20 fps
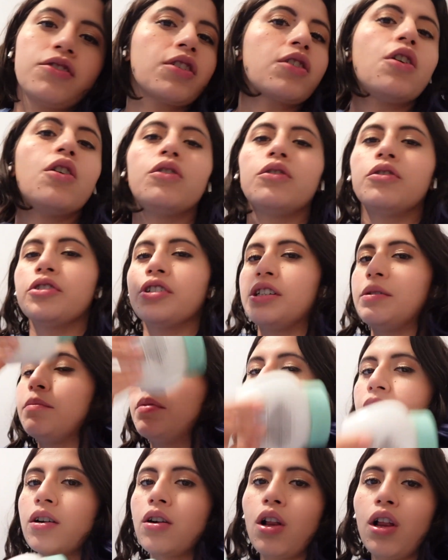the cold cream,
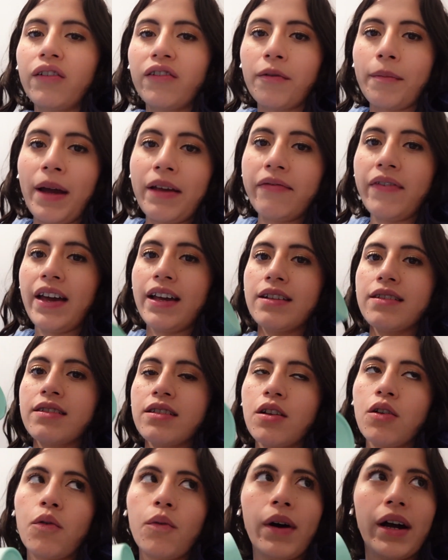put it all over my face,
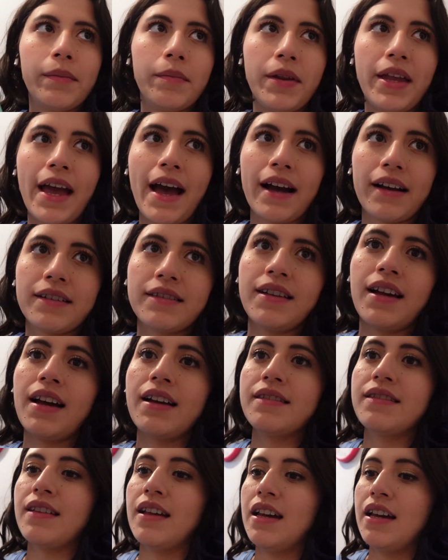wipe the
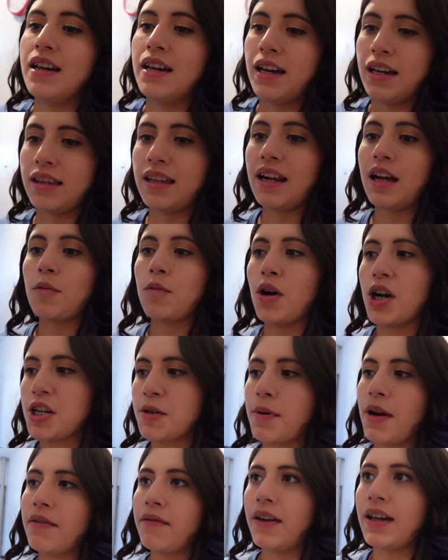excess, and then I wash
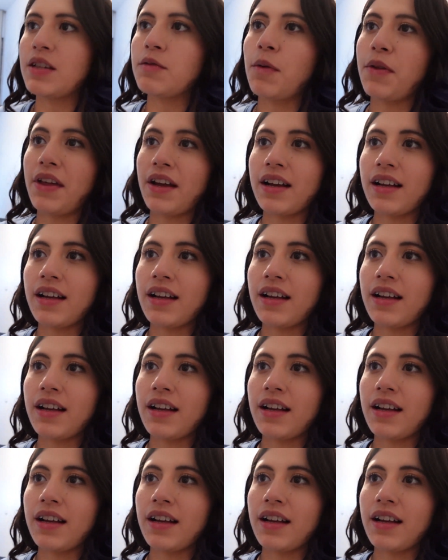my face with a